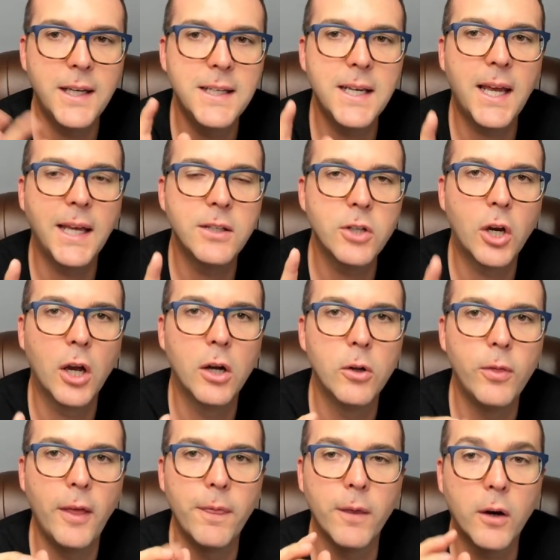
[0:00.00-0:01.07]
indicate to Go
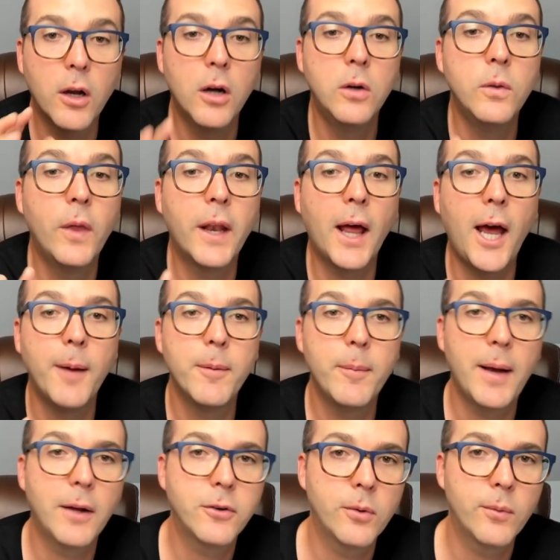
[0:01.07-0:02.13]
that the code that I'm
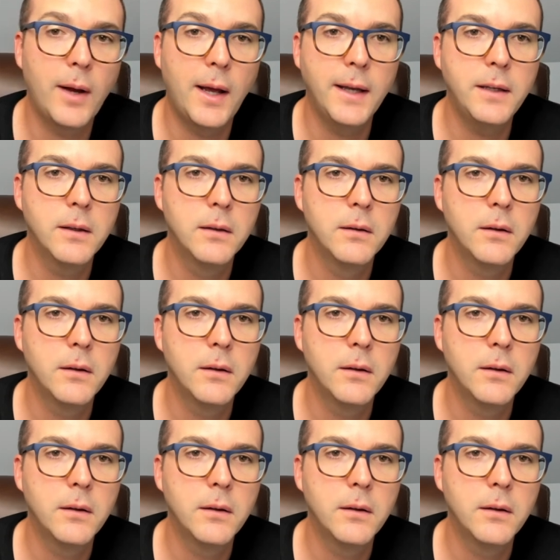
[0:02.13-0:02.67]
about to write,